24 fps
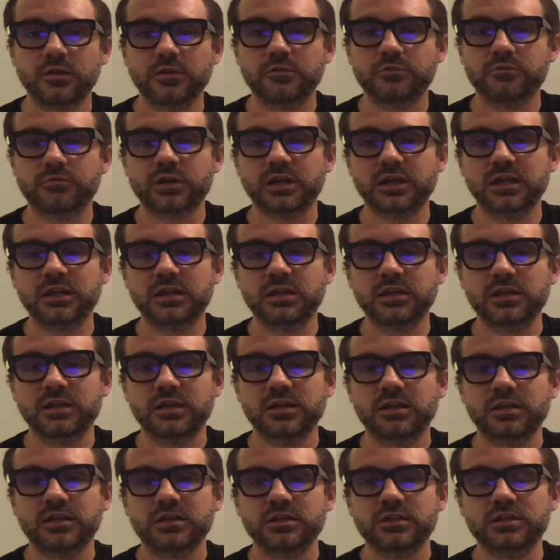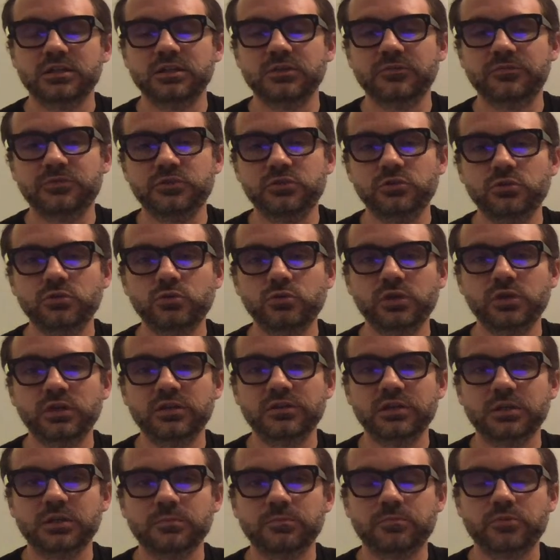right? If you end
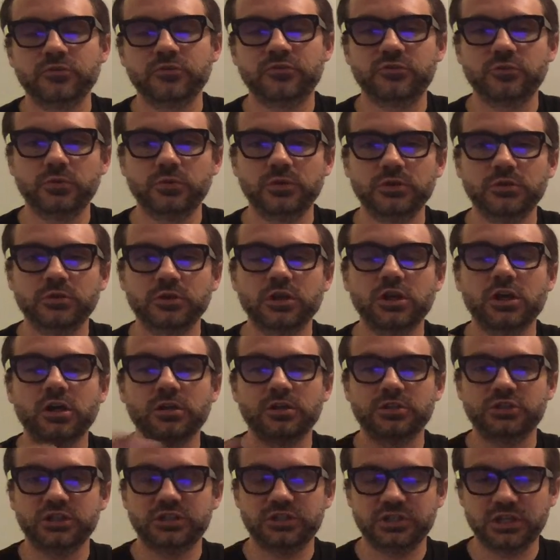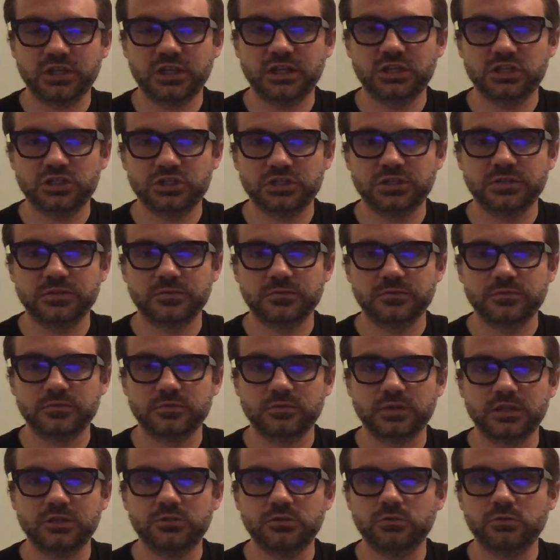up pursuing your college education
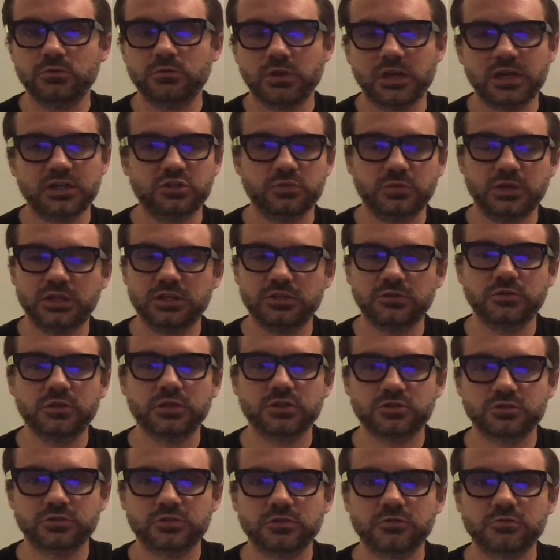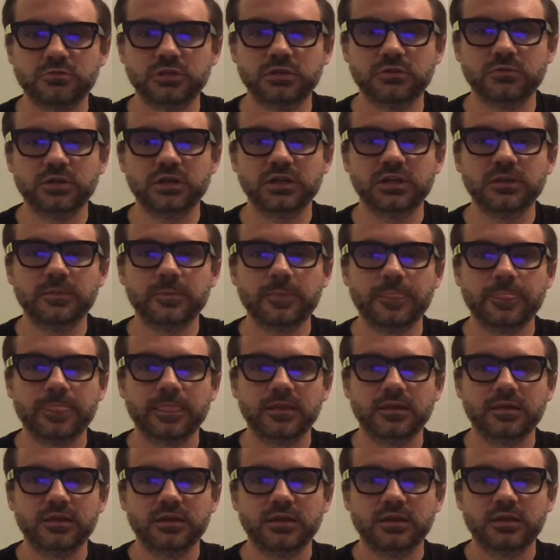and you graduate and you get your degree, right?
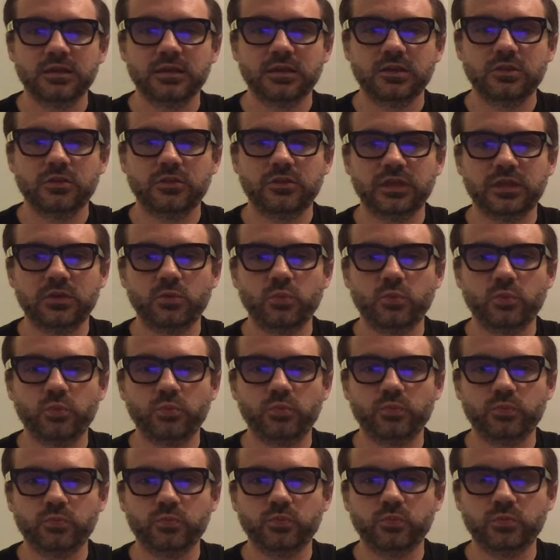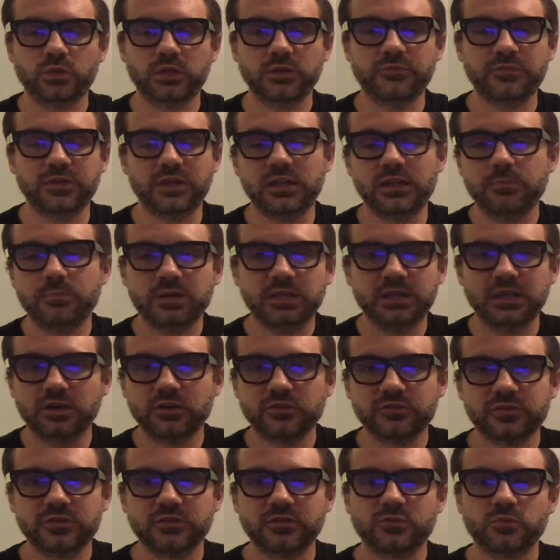Then if anybody
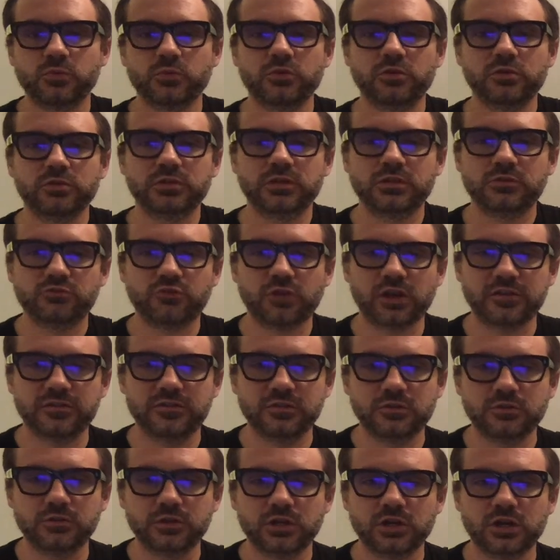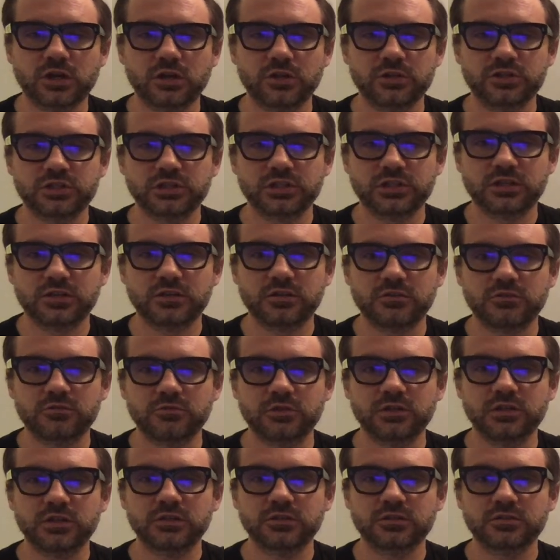else in this world tries to go to college and get a
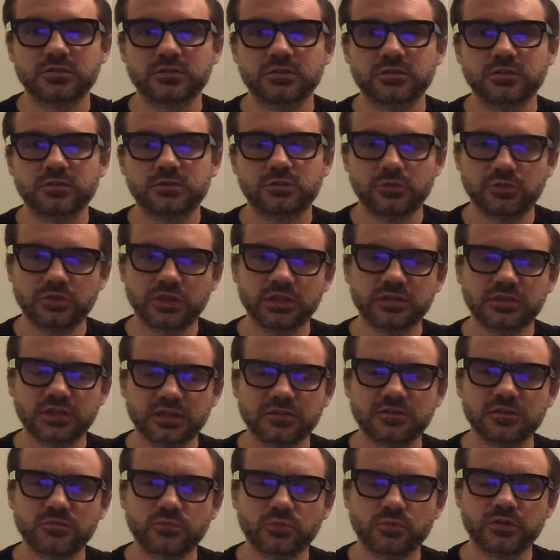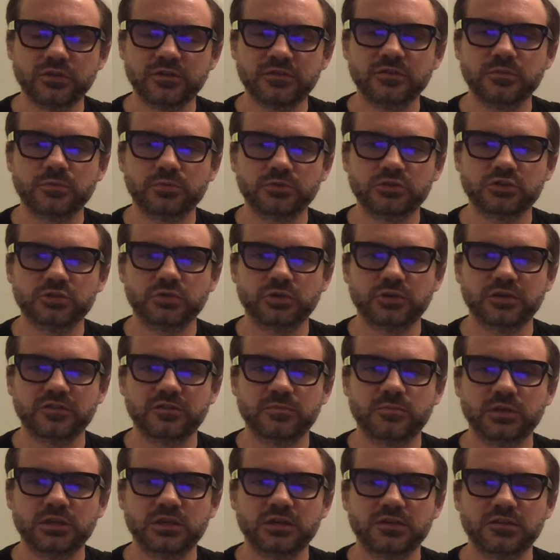degree, you think that's a reasonable choice
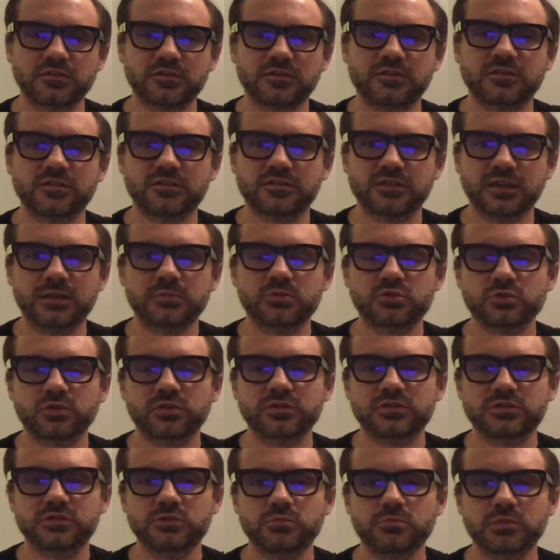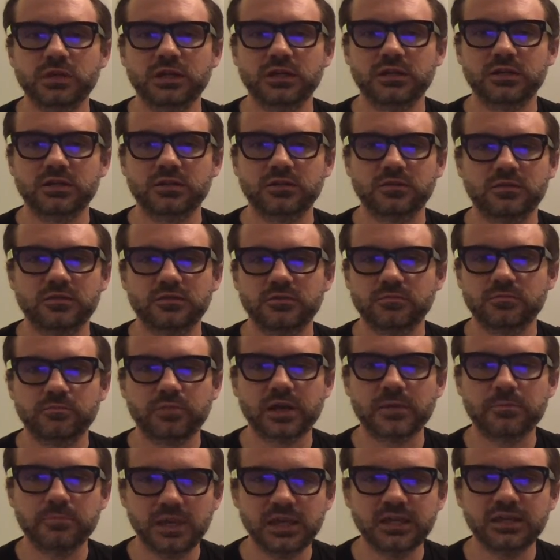because it's the same choice you made. And by
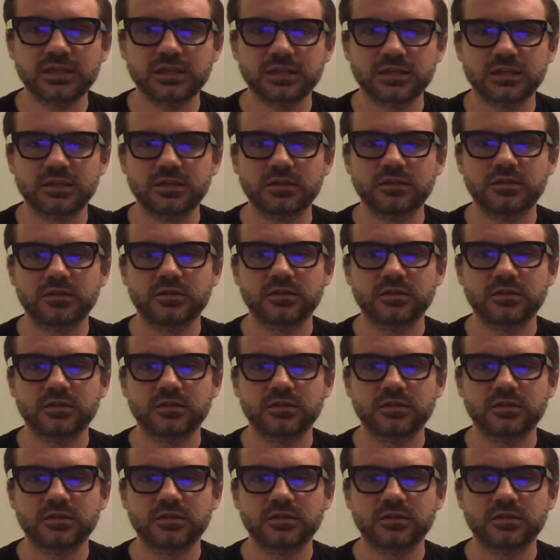making it,